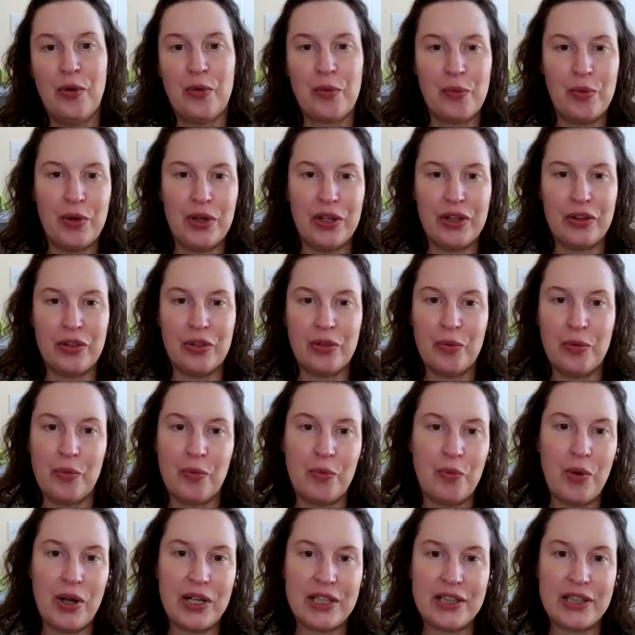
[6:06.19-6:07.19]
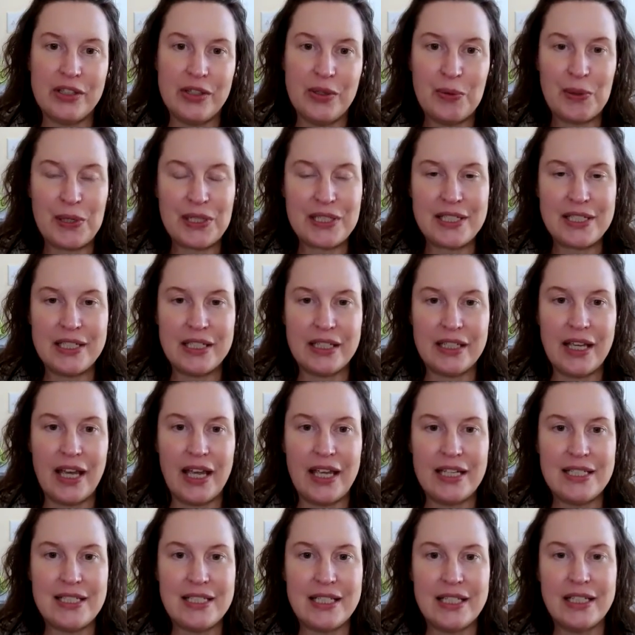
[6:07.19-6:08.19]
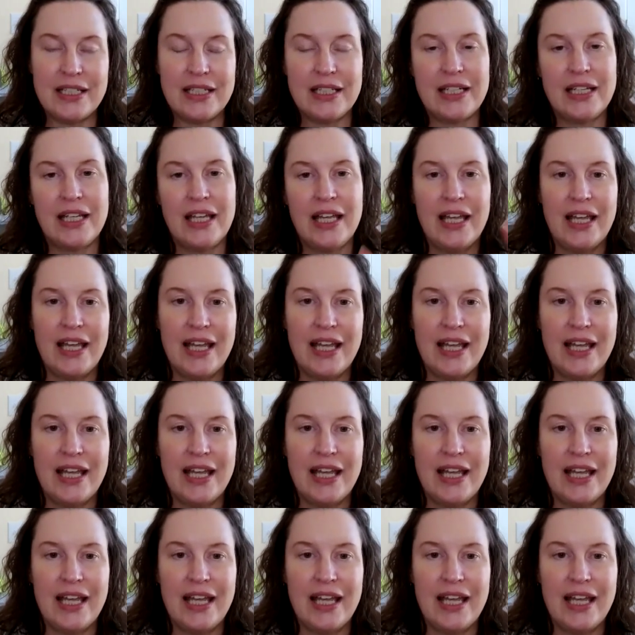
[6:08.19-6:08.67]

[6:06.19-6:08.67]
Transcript: with what the USDA did